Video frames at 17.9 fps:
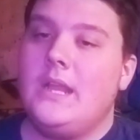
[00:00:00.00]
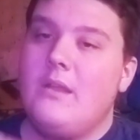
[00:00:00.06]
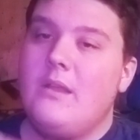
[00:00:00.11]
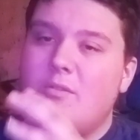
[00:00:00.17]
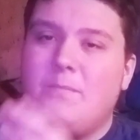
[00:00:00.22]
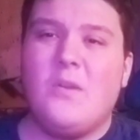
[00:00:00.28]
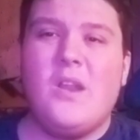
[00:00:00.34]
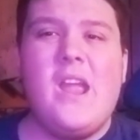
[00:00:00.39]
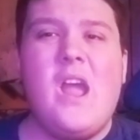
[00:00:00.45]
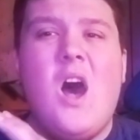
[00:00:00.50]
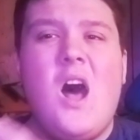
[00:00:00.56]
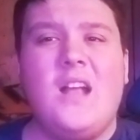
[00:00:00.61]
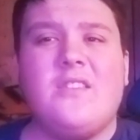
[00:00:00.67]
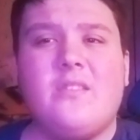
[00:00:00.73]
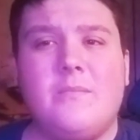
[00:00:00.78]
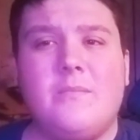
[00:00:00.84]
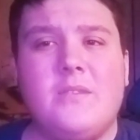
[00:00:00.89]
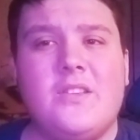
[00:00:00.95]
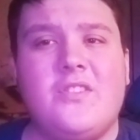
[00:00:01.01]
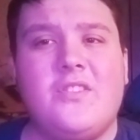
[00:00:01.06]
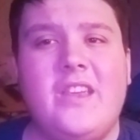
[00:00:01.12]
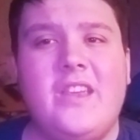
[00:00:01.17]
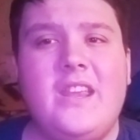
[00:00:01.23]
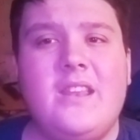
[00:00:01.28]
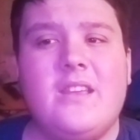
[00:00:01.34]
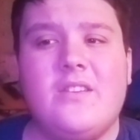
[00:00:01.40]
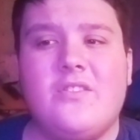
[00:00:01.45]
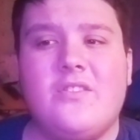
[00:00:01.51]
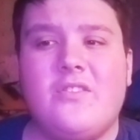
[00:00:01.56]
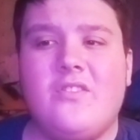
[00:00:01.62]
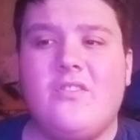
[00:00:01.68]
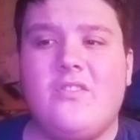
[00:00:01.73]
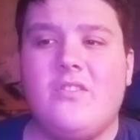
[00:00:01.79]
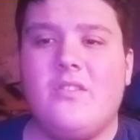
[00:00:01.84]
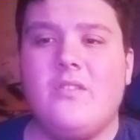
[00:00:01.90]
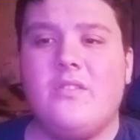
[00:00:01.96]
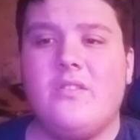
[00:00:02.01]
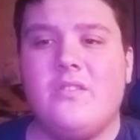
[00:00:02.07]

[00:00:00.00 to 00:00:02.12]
it's pretty awesome to see this